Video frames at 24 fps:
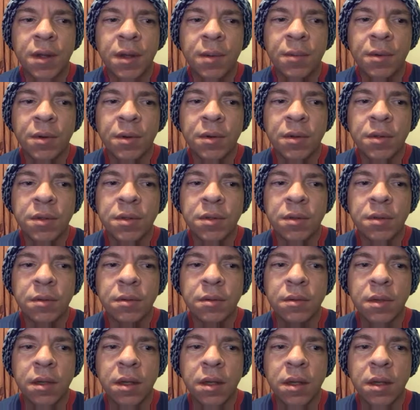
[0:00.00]
thing I'm going to,
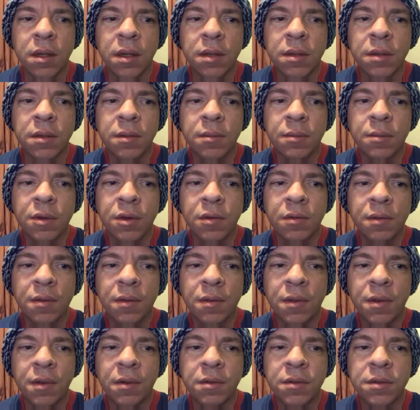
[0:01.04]
and both
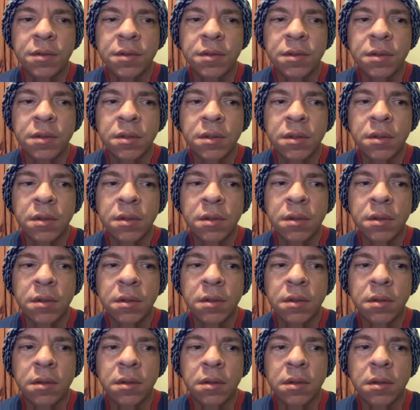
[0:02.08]
of those
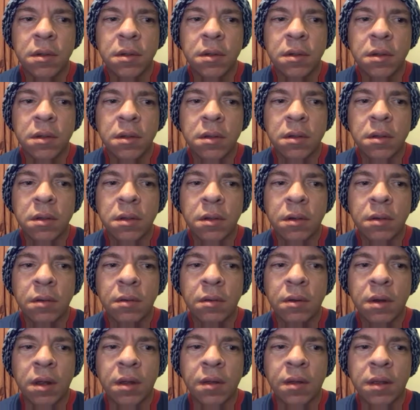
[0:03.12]

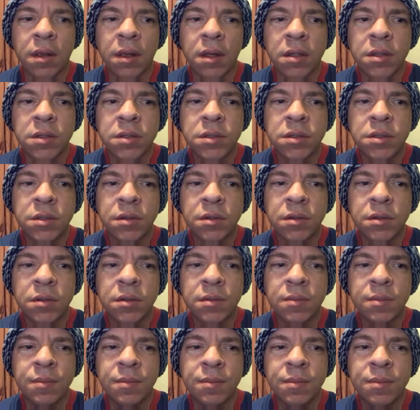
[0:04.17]
are at a church,
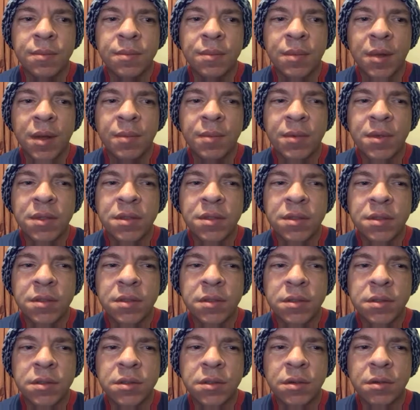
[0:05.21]
Baptist
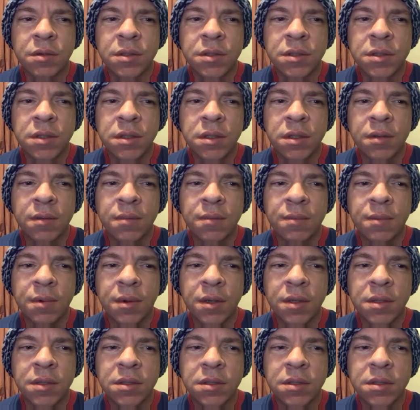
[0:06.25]
churchy
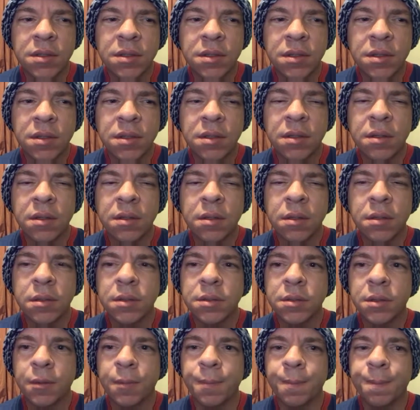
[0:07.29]
place.
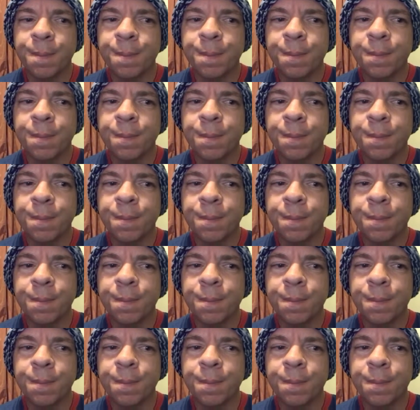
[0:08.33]
So,